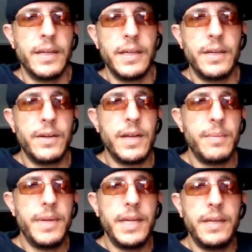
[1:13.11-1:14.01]
You know what I
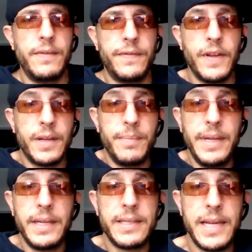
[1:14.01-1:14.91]
mean? Fucking
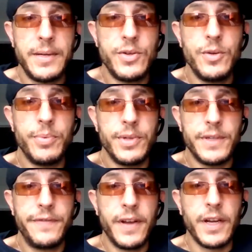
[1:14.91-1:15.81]
being a state trooper is
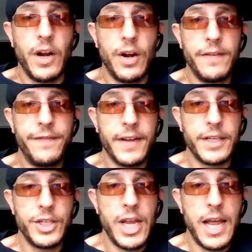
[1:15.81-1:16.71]
a fucking hard
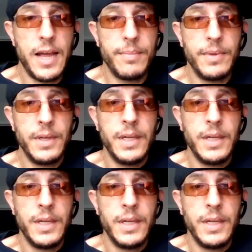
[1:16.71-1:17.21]
fucking job.